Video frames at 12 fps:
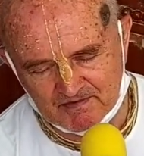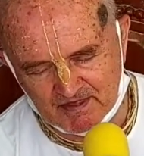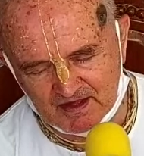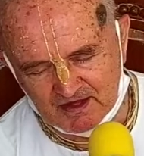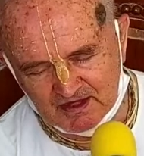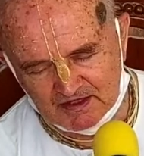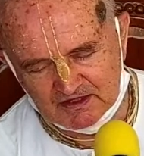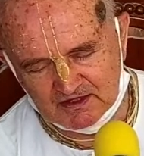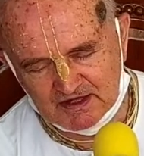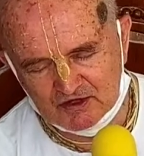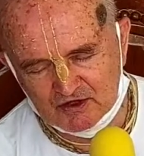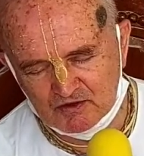So that
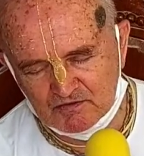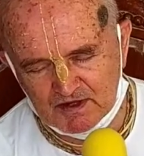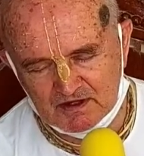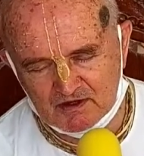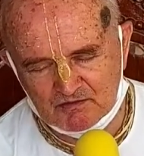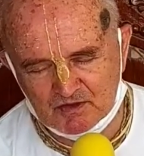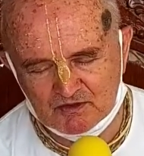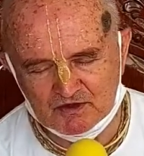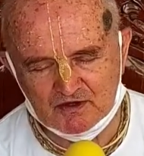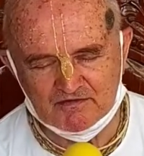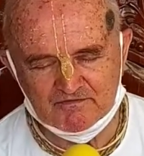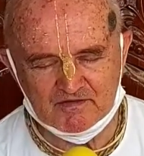should be the mood of
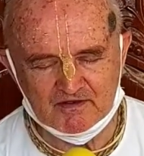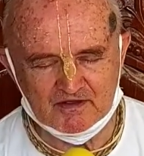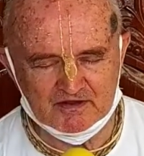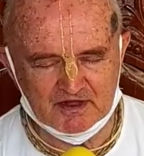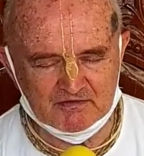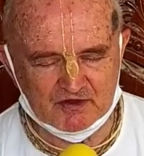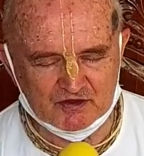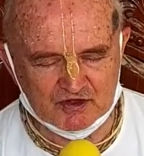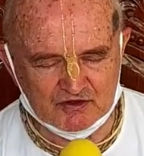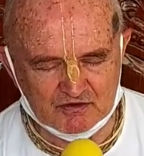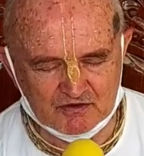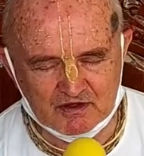
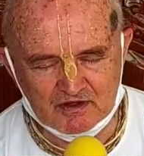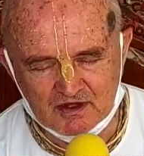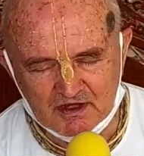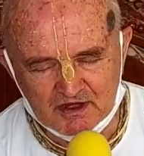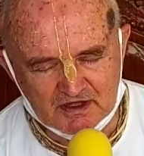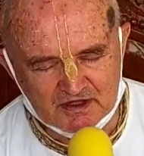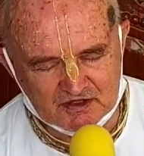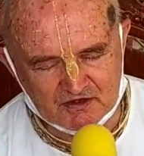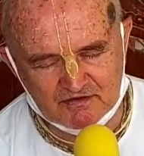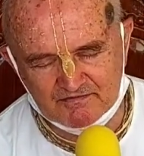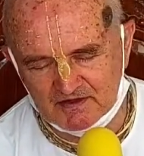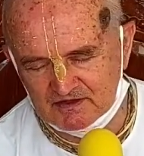devotional
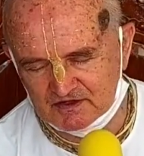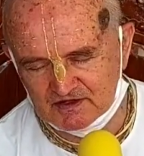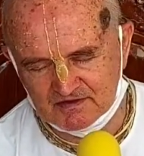service.